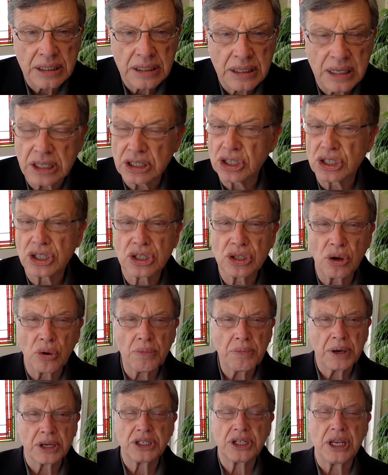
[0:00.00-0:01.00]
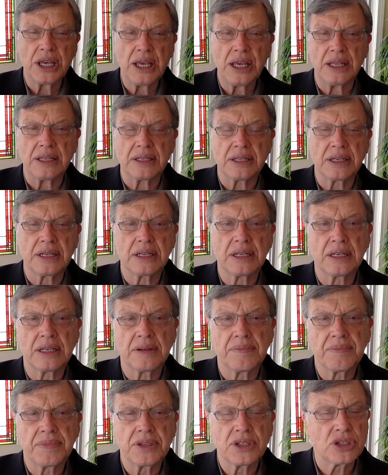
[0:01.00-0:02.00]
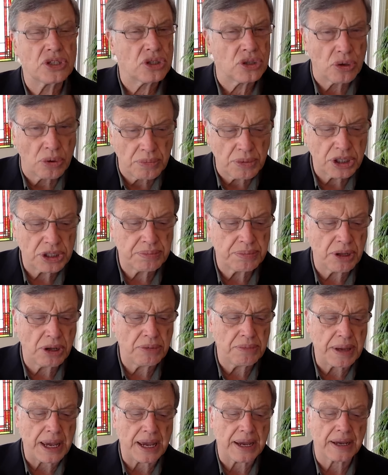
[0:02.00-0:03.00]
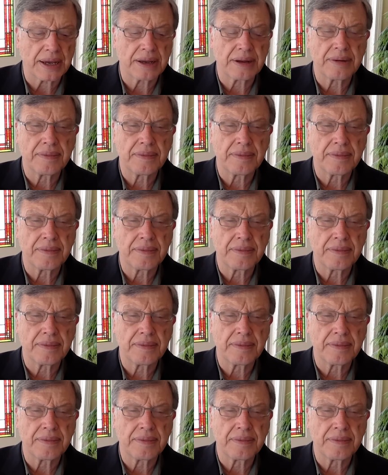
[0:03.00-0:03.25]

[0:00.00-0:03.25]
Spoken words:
get so much heat and so much blowback.